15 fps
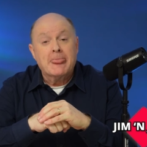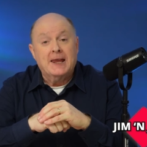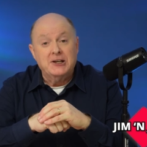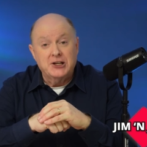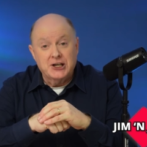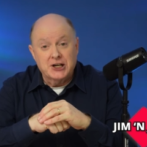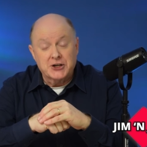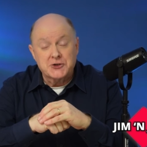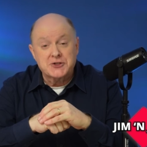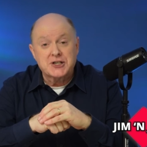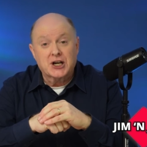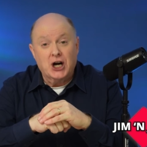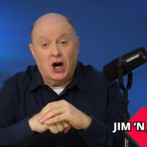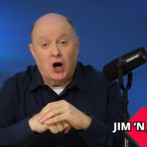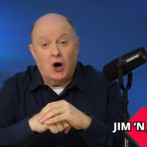Years
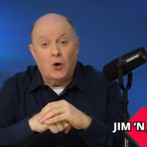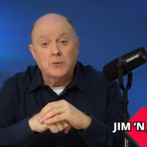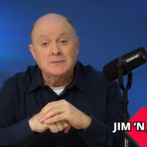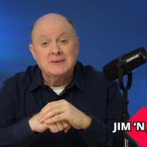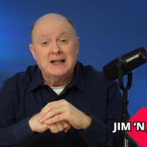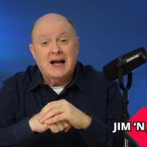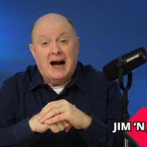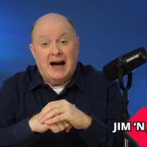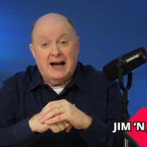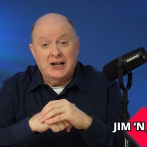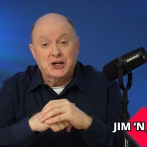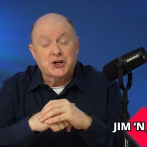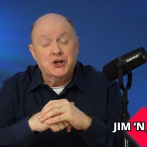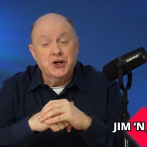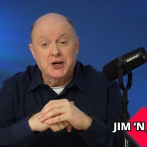ago, I had
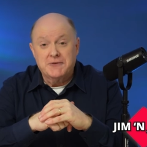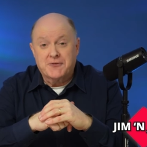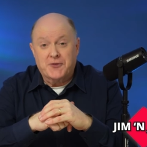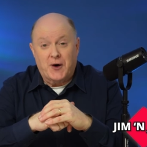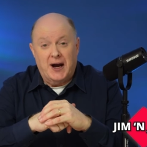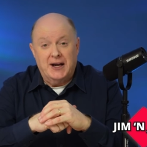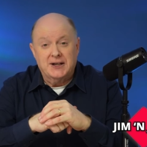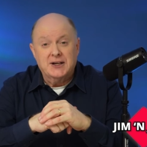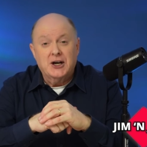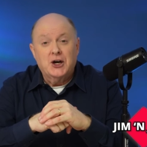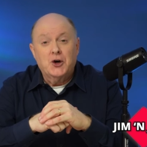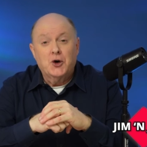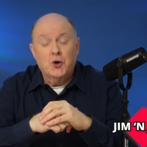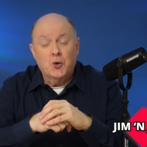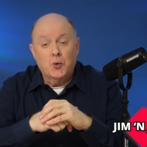a good friend
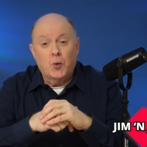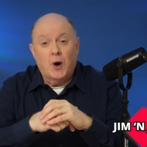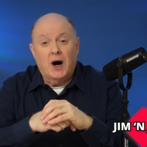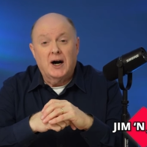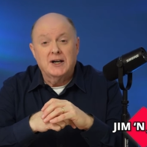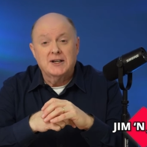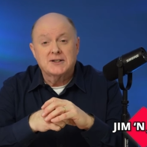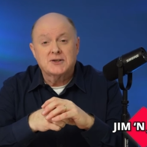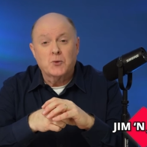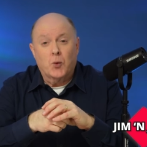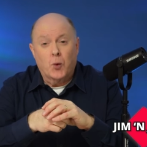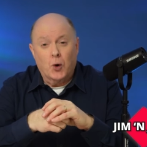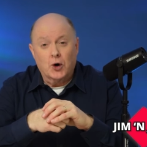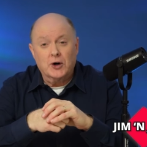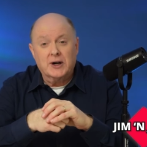who was
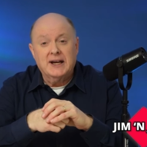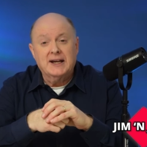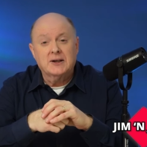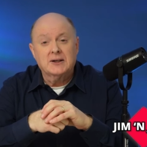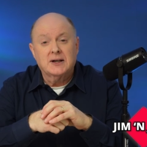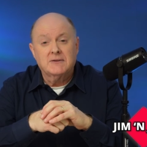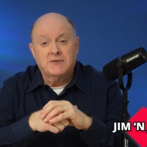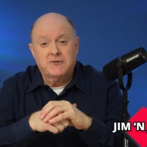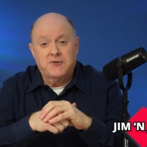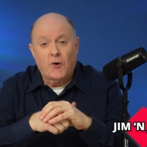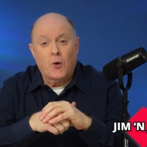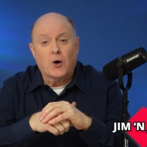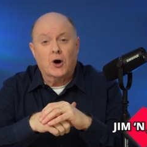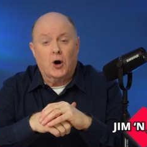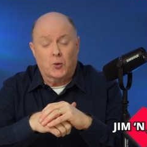working
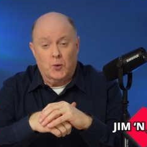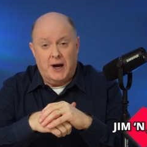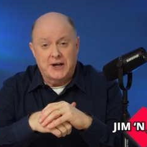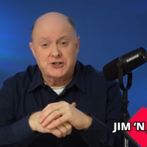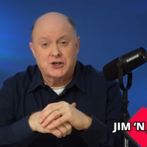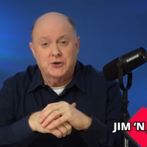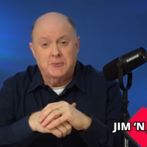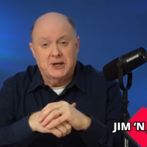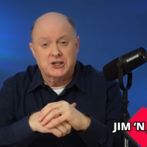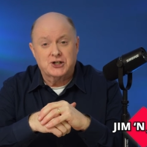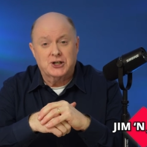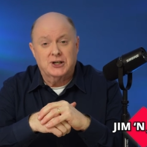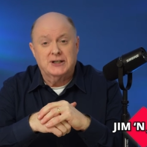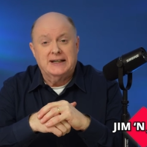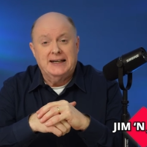for a rescue
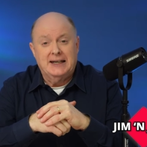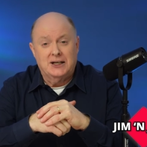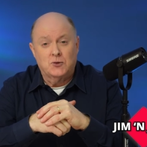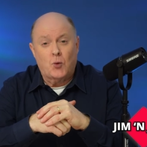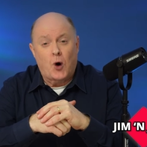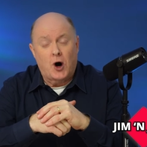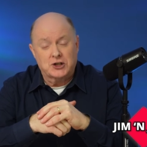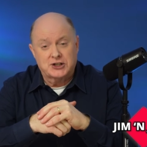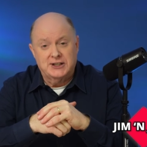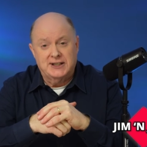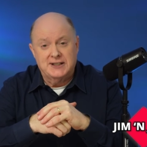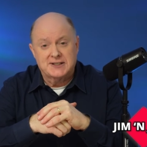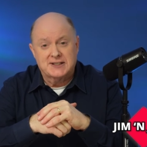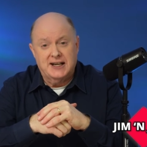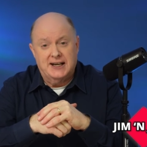mission in Washington,
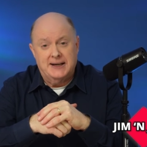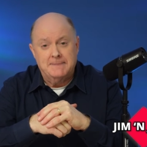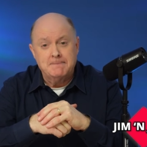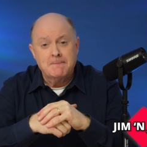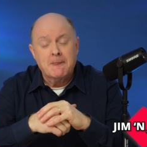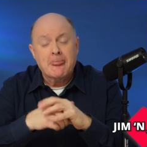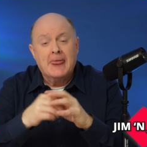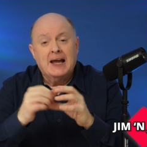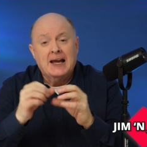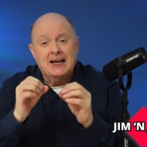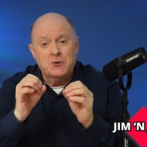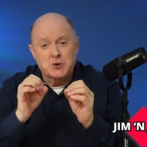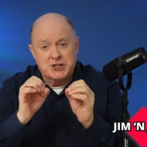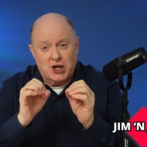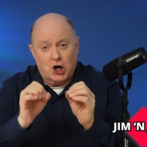D.C.
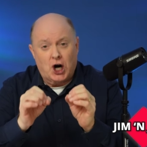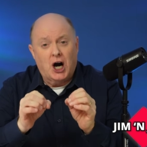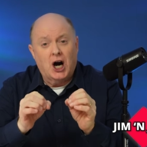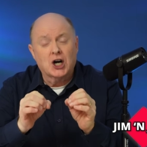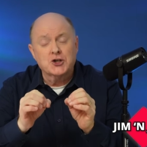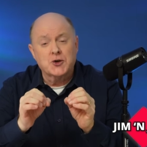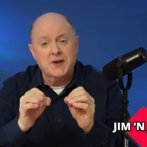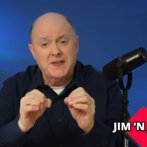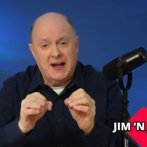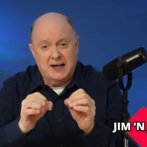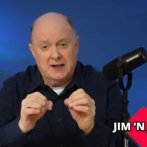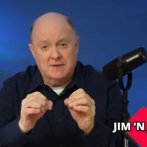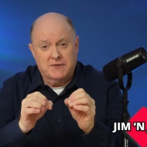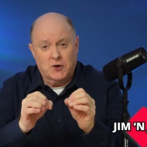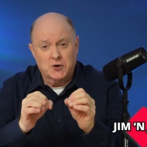It was their 100th
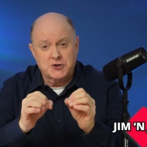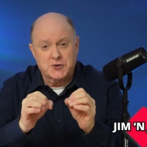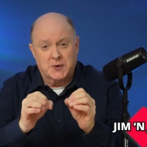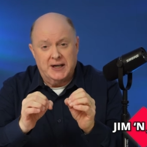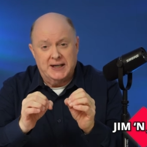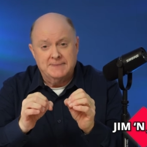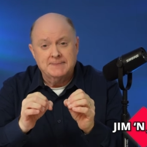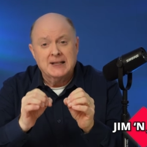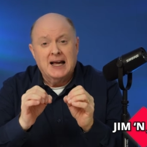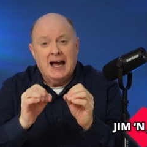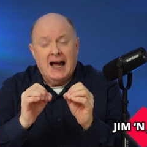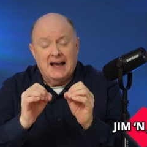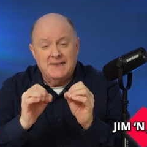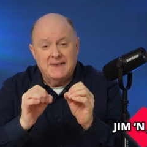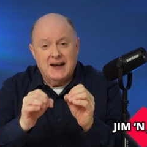anniversary,
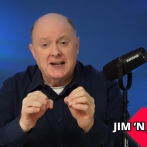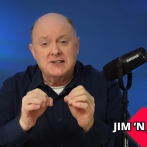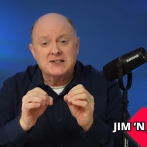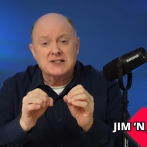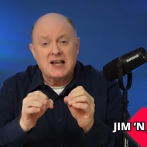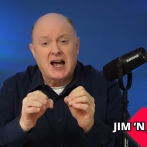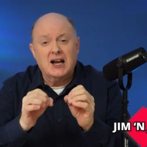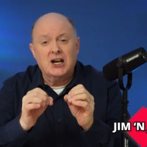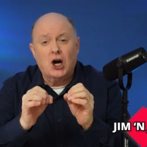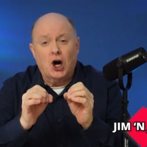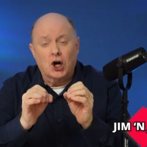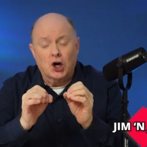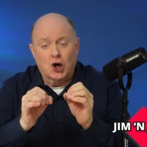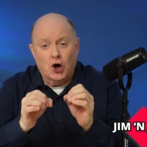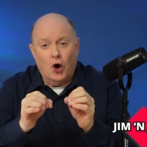and they set
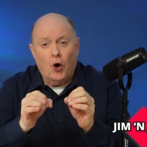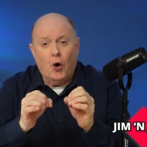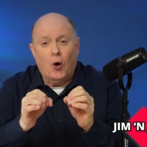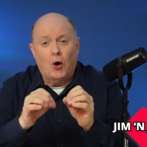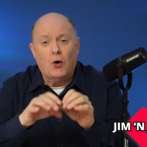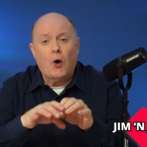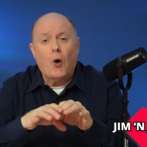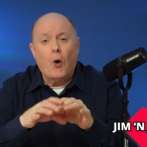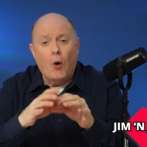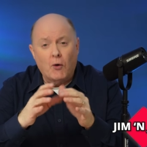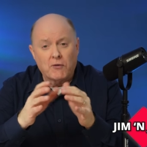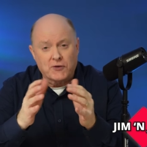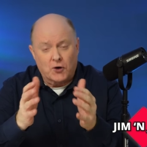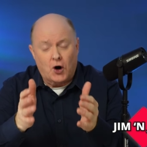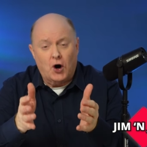a goal,
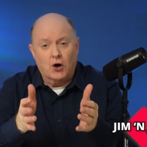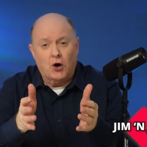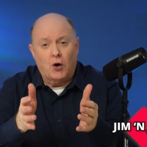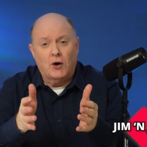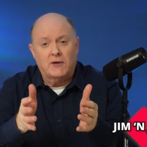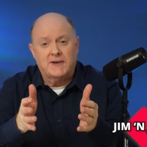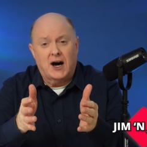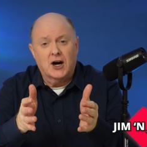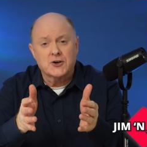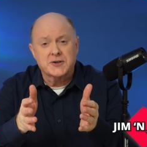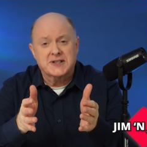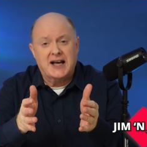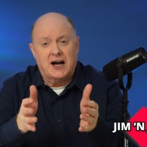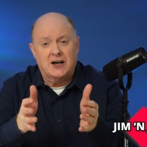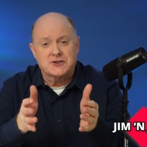overall goal of
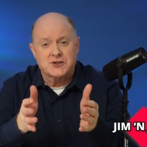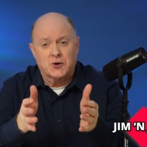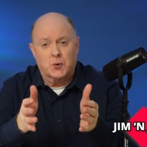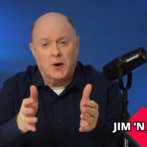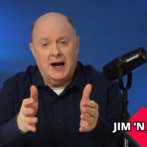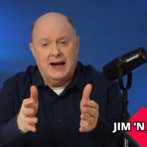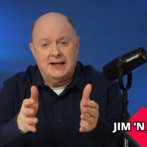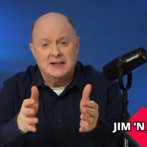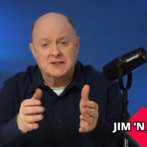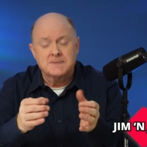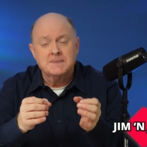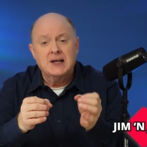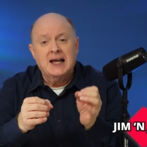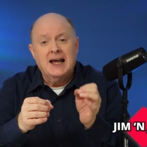$100,000 to raise,